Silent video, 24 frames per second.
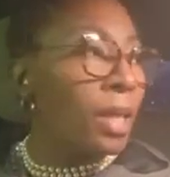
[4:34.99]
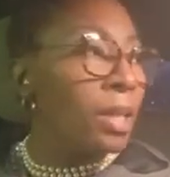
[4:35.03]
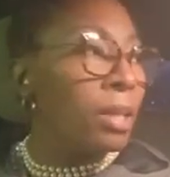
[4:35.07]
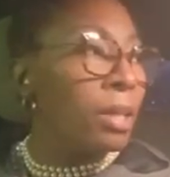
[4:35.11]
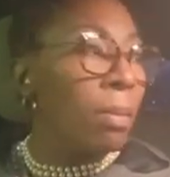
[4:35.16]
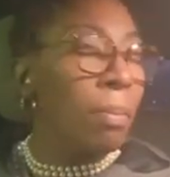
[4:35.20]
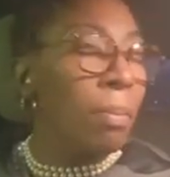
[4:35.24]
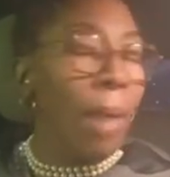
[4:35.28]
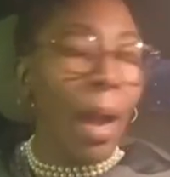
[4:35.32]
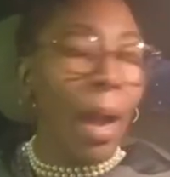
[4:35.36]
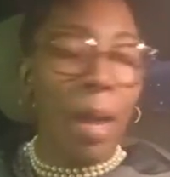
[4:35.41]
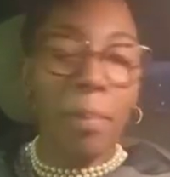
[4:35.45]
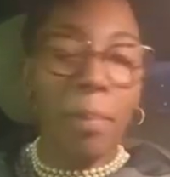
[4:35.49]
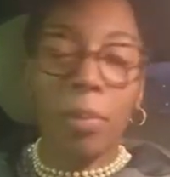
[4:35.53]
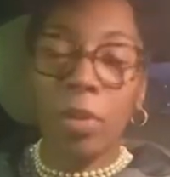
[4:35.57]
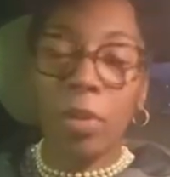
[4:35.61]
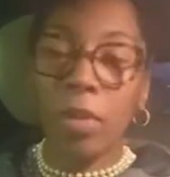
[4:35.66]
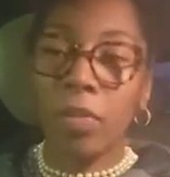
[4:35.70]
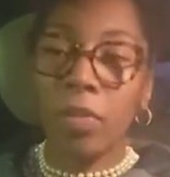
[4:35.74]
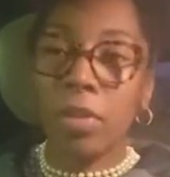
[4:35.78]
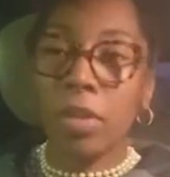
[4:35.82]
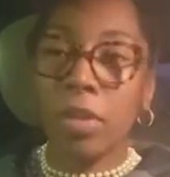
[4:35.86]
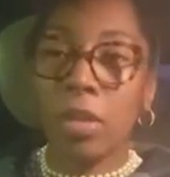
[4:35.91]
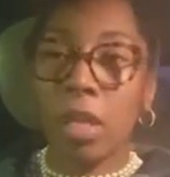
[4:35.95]
And the Bible
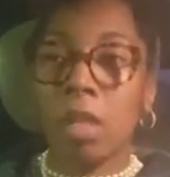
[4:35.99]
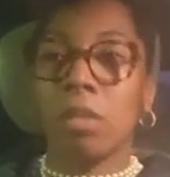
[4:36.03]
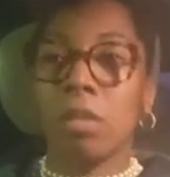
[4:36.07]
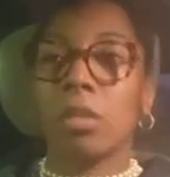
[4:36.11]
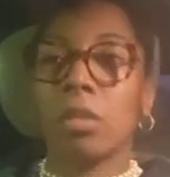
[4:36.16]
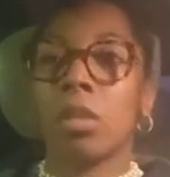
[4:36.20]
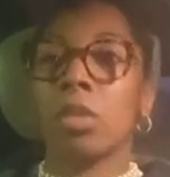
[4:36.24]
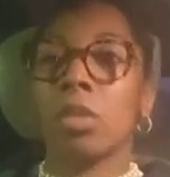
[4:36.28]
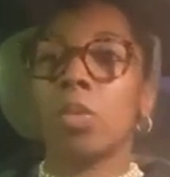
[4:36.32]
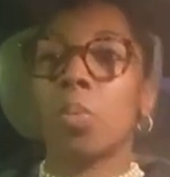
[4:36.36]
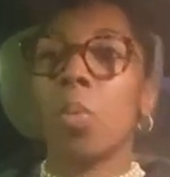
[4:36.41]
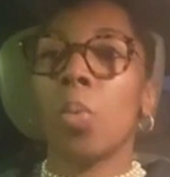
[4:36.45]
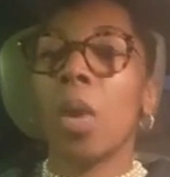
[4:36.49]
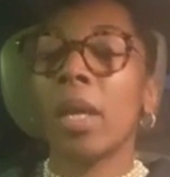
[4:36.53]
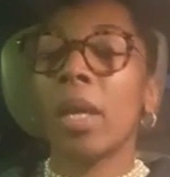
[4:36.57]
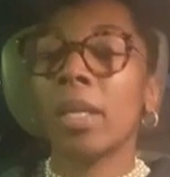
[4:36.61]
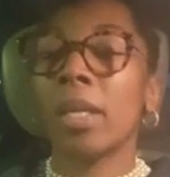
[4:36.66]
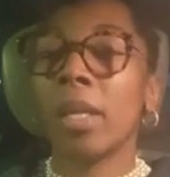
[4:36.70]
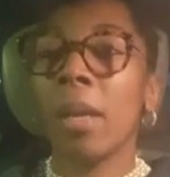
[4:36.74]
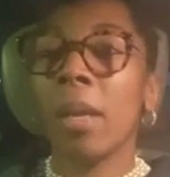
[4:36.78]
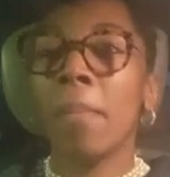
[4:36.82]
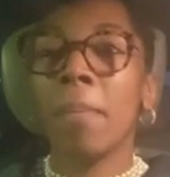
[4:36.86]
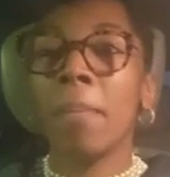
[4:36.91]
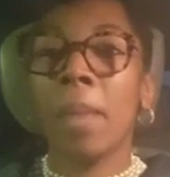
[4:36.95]
even tells us, what
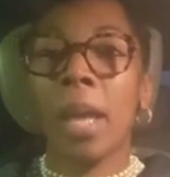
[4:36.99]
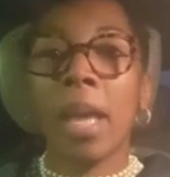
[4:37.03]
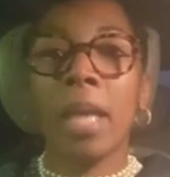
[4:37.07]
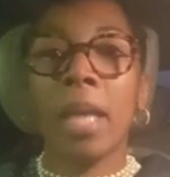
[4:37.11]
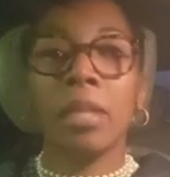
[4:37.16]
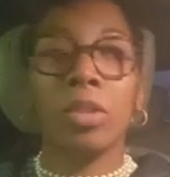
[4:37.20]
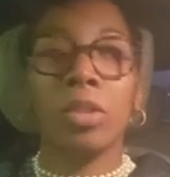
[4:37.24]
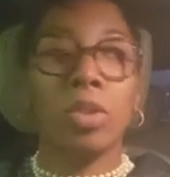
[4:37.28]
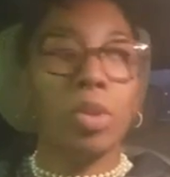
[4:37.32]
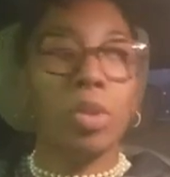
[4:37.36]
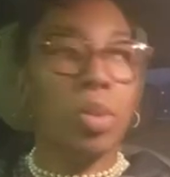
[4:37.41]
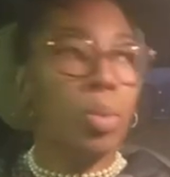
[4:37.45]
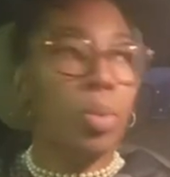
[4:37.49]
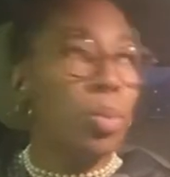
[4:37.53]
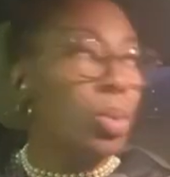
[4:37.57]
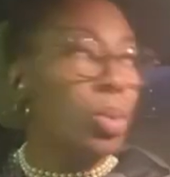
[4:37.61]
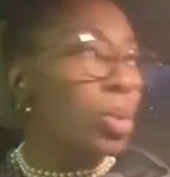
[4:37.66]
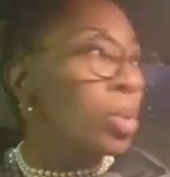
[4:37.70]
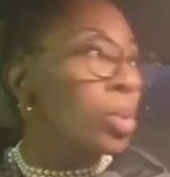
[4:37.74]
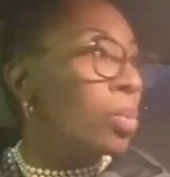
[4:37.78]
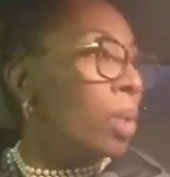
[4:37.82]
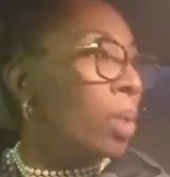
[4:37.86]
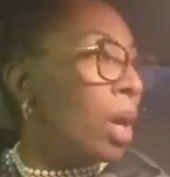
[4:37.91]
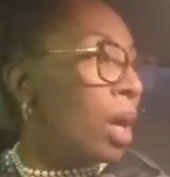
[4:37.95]
can man do
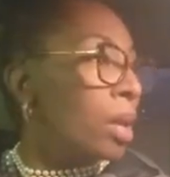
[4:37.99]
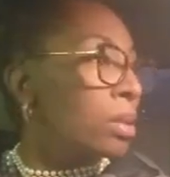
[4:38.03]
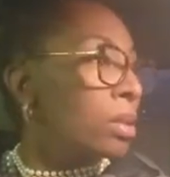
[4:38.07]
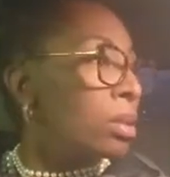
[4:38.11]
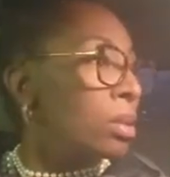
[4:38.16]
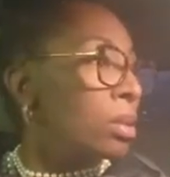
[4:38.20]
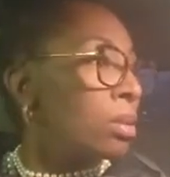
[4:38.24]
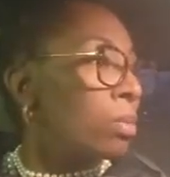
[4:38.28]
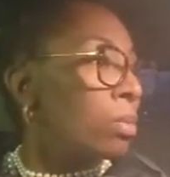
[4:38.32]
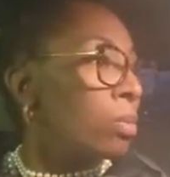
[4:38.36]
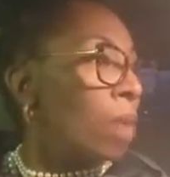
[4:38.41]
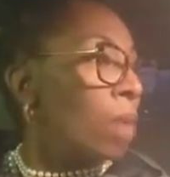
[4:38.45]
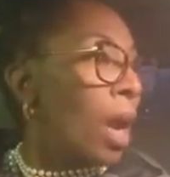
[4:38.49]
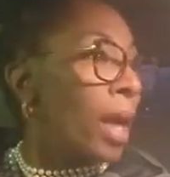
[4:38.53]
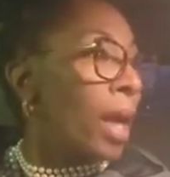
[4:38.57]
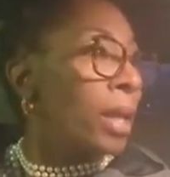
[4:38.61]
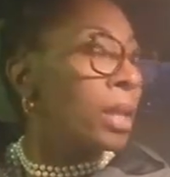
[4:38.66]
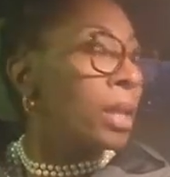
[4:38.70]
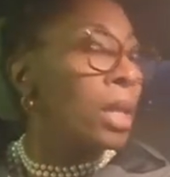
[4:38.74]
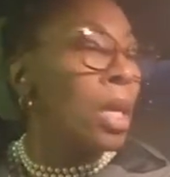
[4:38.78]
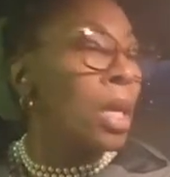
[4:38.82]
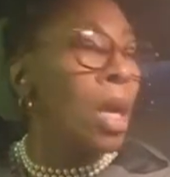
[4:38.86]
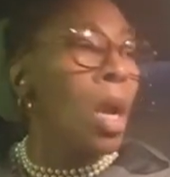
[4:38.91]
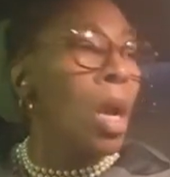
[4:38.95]
to us, right?